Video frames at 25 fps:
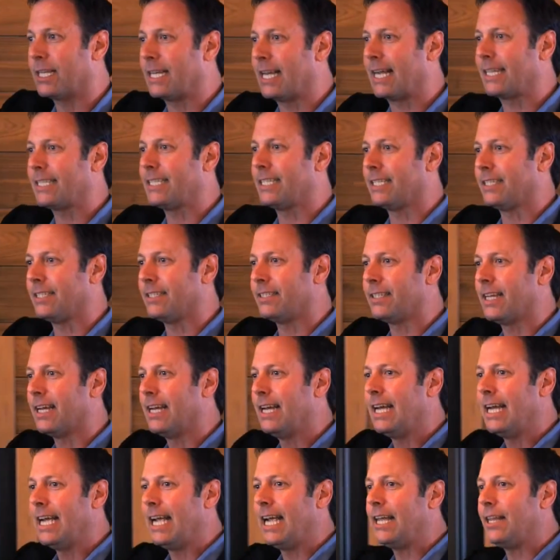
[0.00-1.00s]
connections,
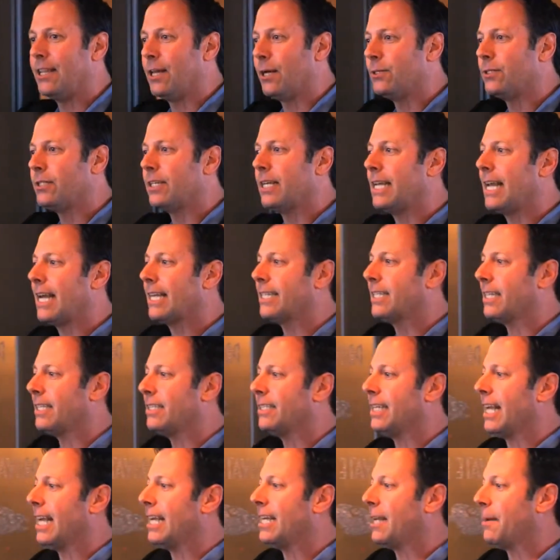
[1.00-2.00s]
and those
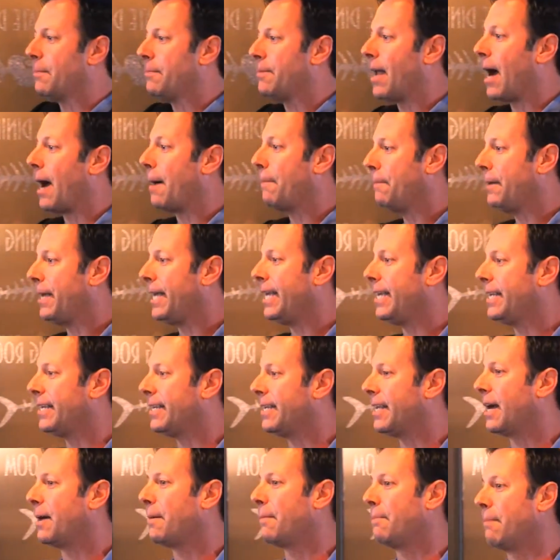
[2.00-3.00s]
connections end up not
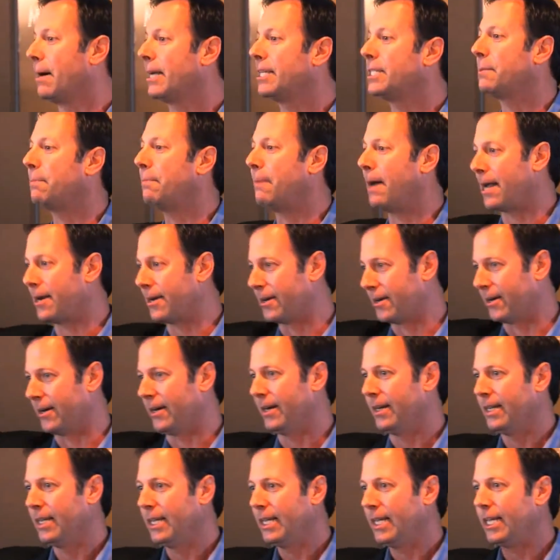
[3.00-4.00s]
being much
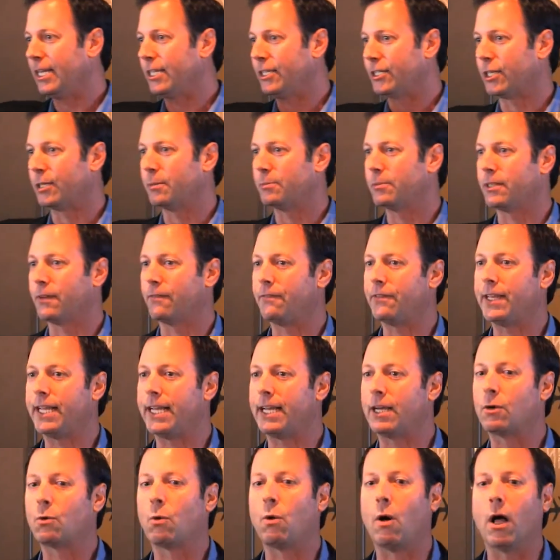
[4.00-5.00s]
better in terms of
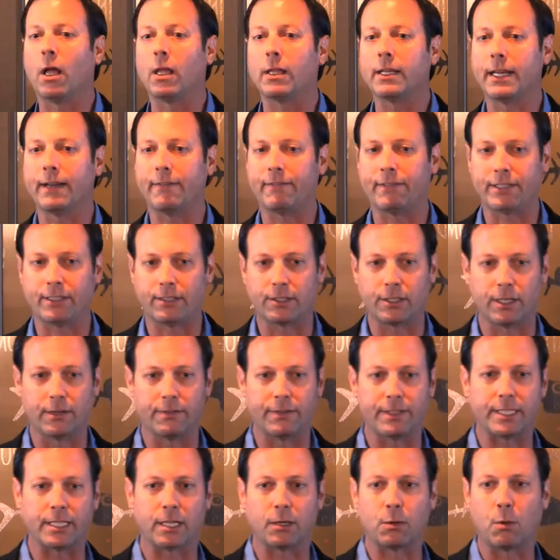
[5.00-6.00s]
the quality of
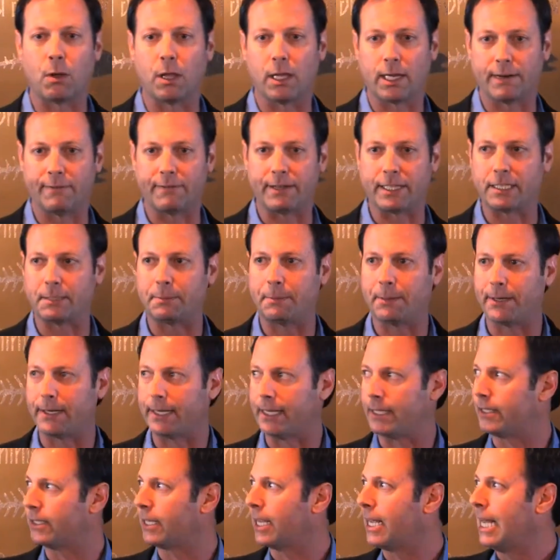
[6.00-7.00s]
service and quality of
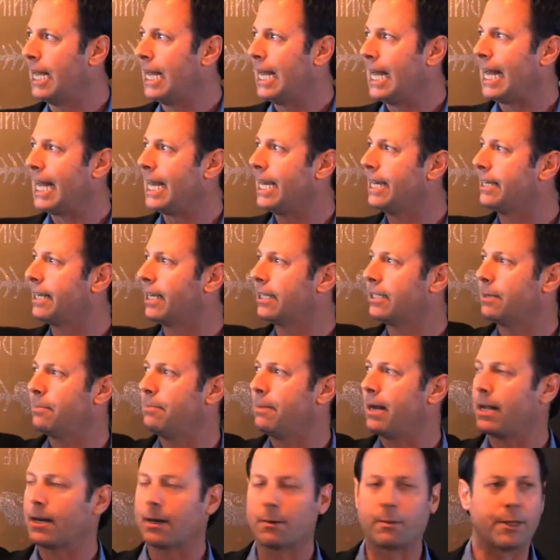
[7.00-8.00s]
experience. And it
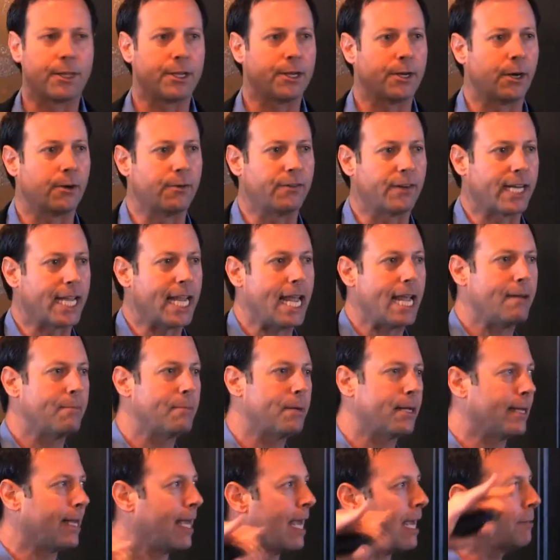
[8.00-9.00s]
doesn't matter whether you're over
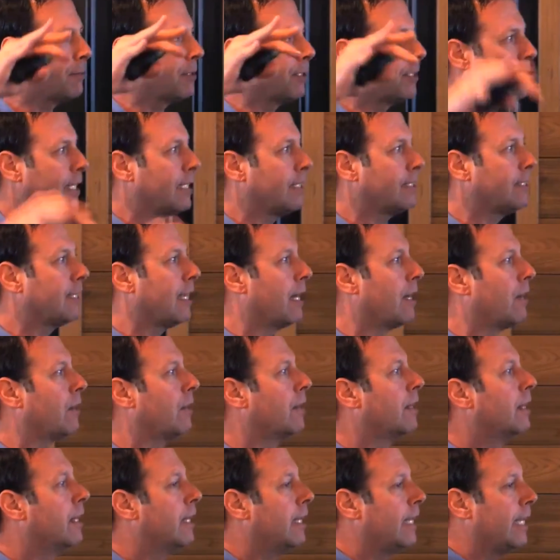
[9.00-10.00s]
cable,
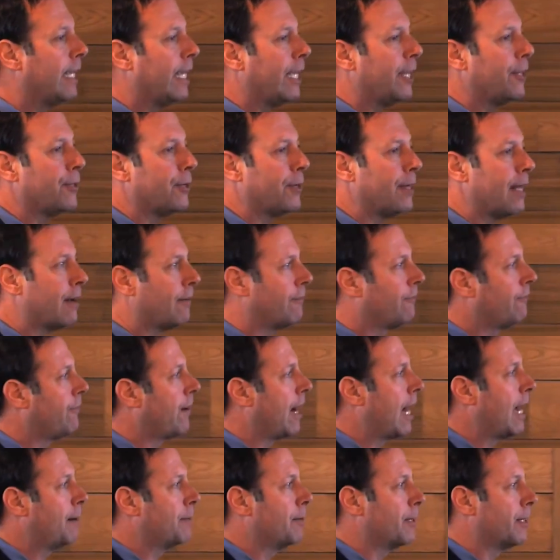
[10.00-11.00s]
DSL, Ethernet,
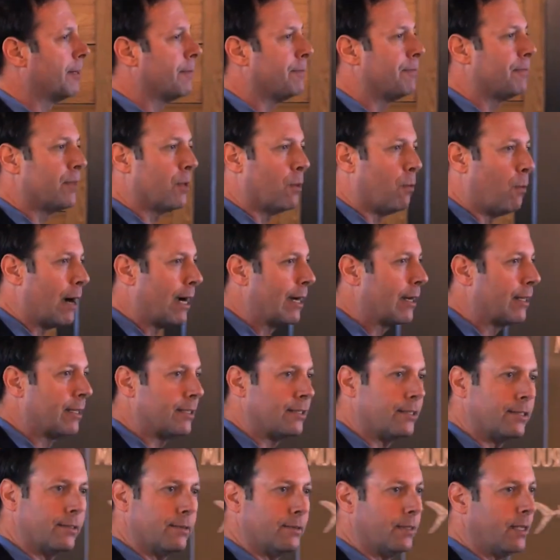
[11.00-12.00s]
fiber,
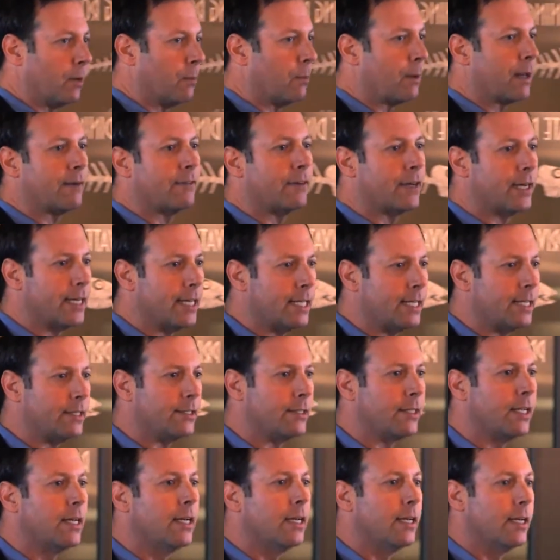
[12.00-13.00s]
wireless, whatever it
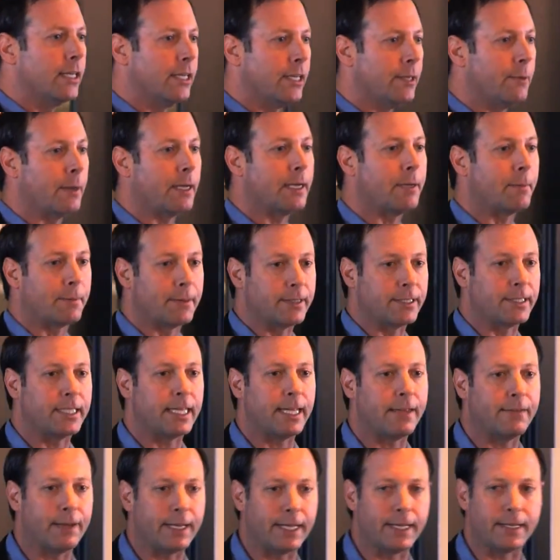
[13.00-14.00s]
is, you end up
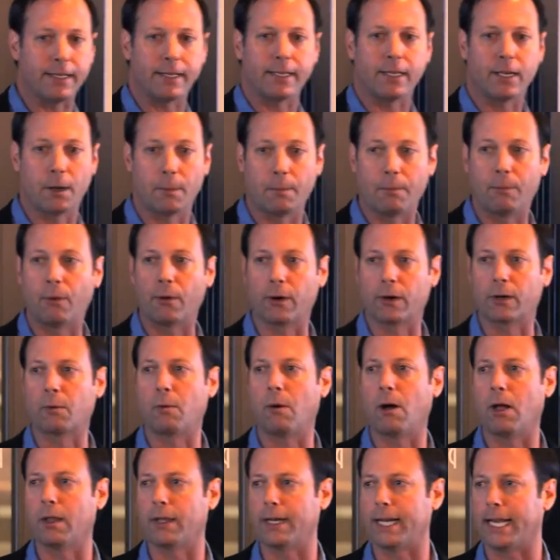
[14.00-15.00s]
receiving, poor
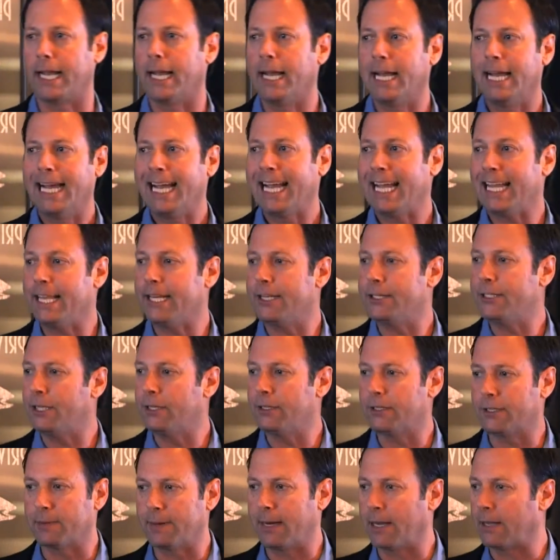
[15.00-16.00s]
quality. And the
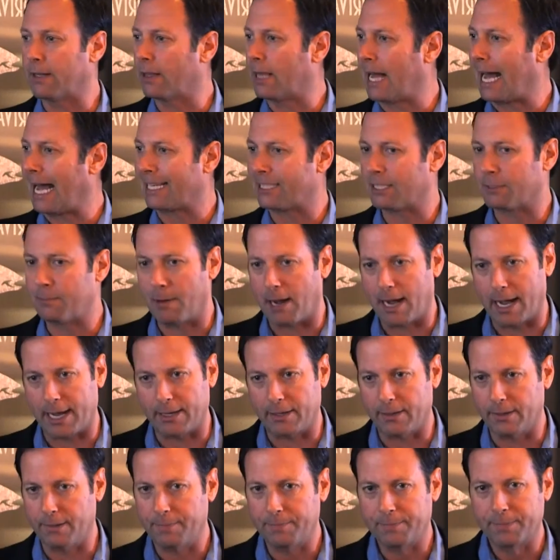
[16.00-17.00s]
issues around last
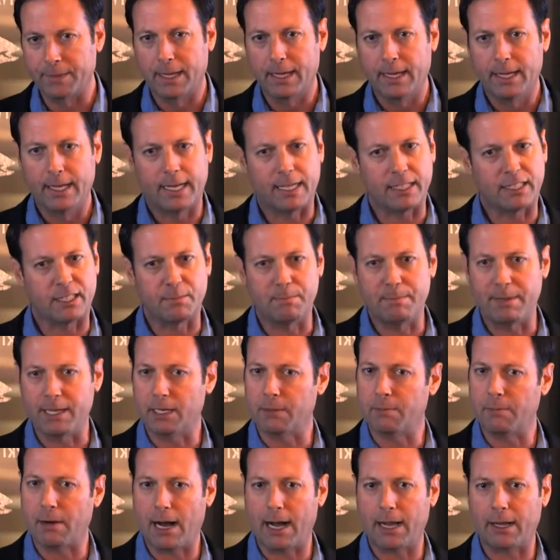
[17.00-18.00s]
mile, it's
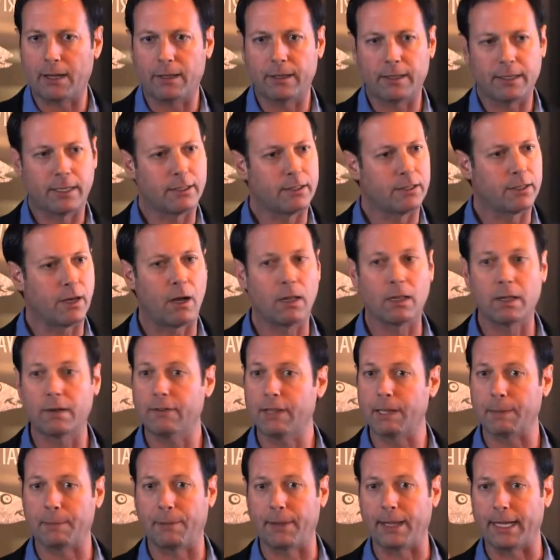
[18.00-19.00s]
middle mile, it's all
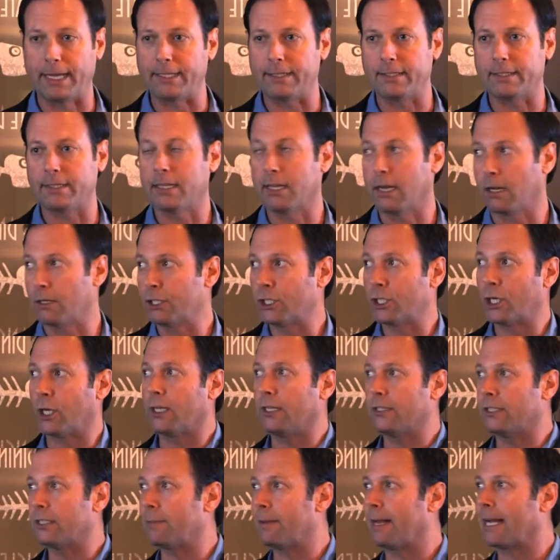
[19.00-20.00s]
over the place. And I'll show
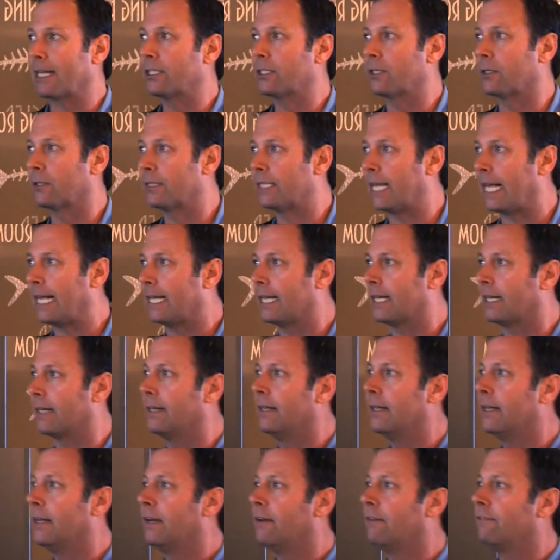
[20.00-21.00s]
you some actual
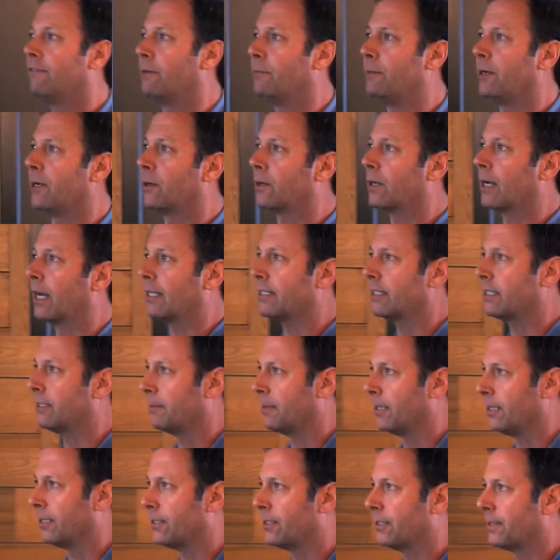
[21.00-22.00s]
data from real
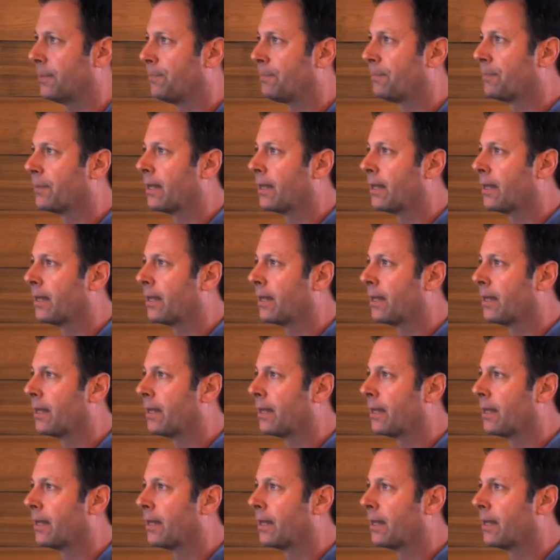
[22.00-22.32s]
customers.